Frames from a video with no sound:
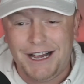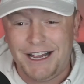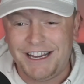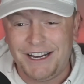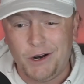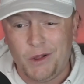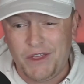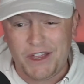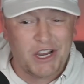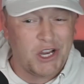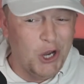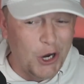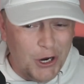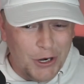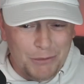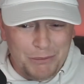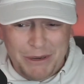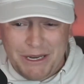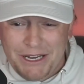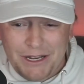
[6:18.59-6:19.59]
you know, they
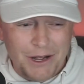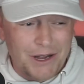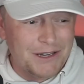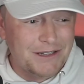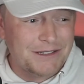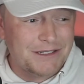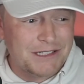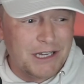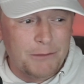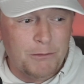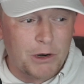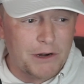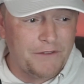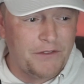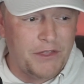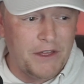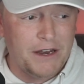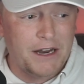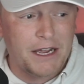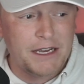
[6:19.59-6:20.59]
could be on somewhat of
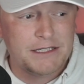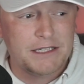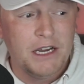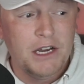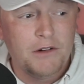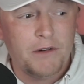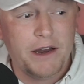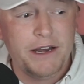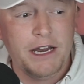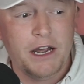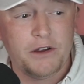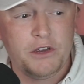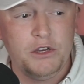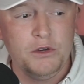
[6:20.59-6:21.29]
thin ice right now.